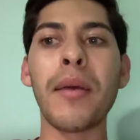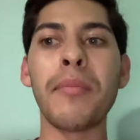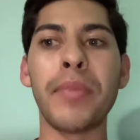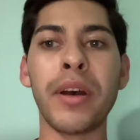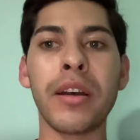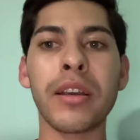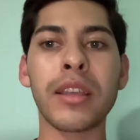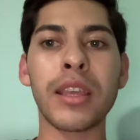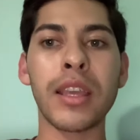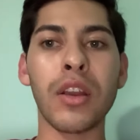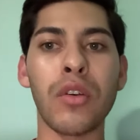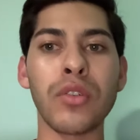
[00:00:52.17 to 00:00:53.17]
but
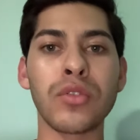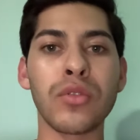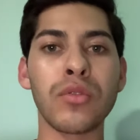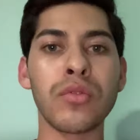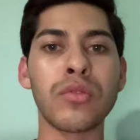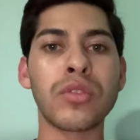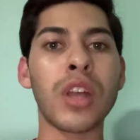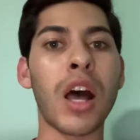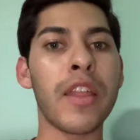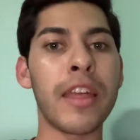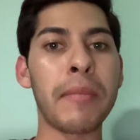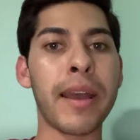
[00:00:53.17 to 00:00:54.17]
he also
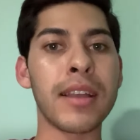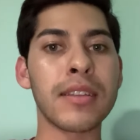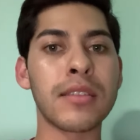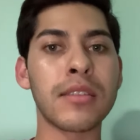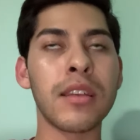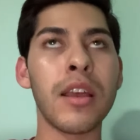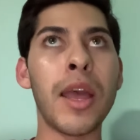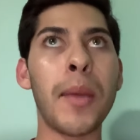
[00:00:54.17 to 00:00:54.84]
saw them as